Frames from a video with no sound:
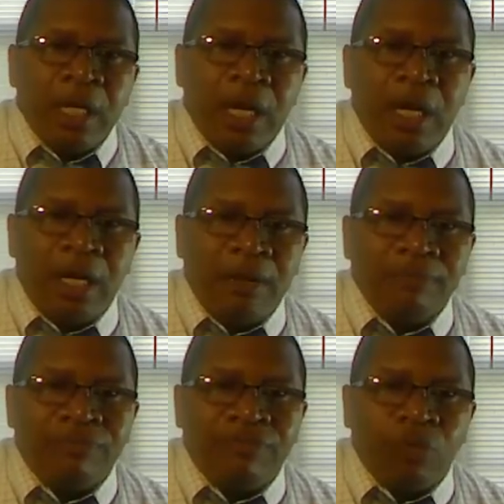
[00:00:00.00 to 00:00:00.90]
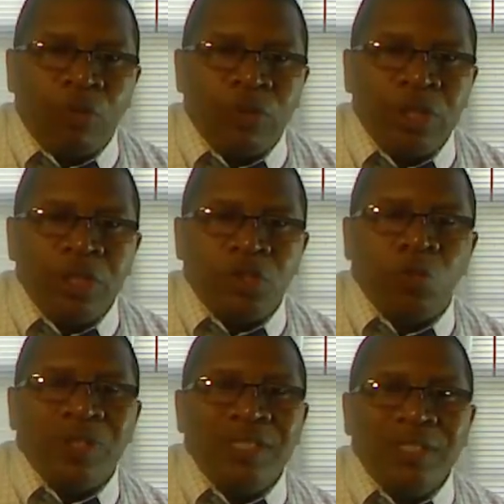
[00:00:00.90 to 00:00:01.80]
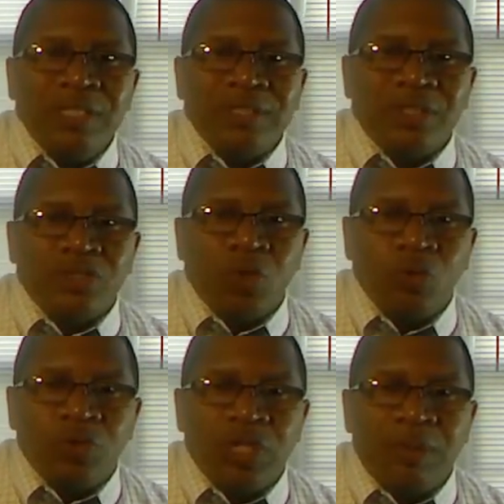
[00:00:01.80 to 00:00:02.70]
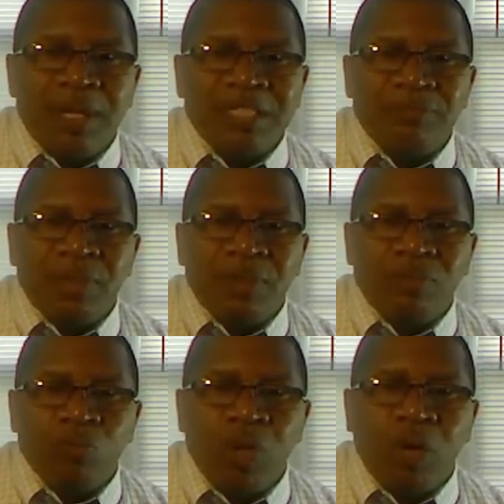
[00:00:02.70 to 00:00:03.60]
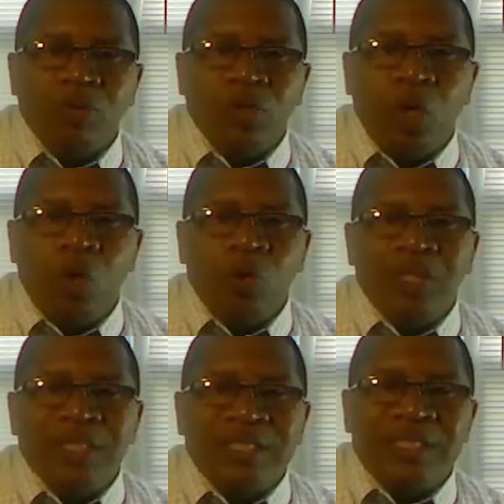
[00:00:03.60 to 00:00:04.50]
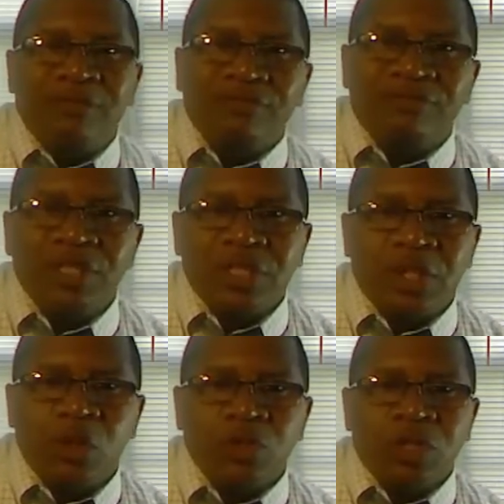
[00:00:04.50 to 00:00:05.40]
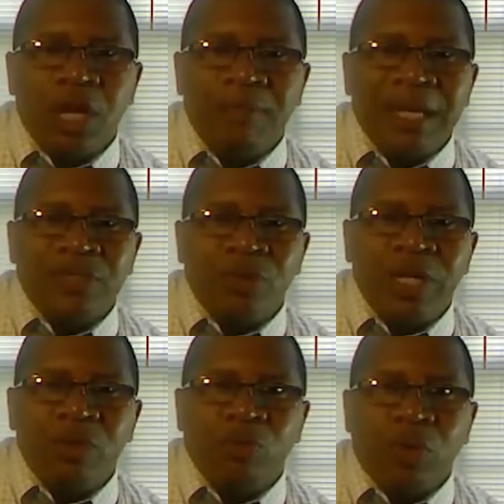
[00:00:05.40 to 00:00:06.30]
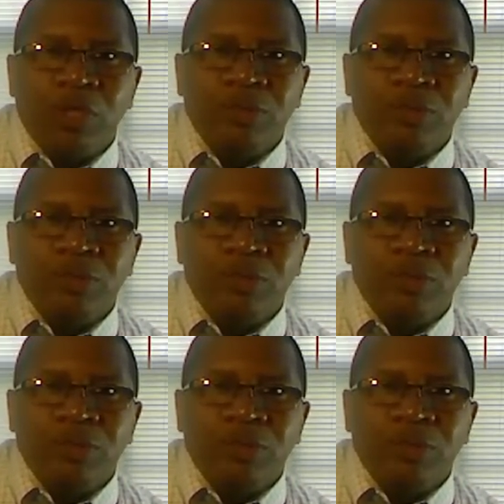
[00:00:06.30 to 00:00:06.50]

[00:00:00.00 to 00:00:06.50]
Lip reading: For nearly 20 years or so, Tim has been well known in the self-defense and close combat training world.